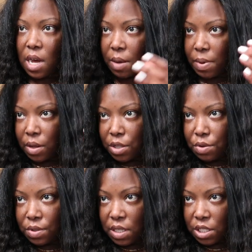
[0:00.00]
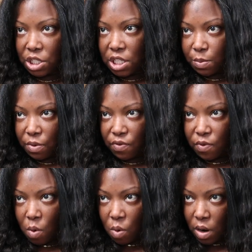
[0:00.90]
Um, I'll use it just
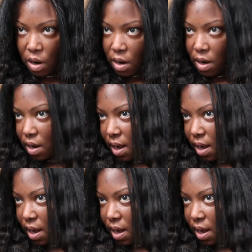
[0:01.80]
before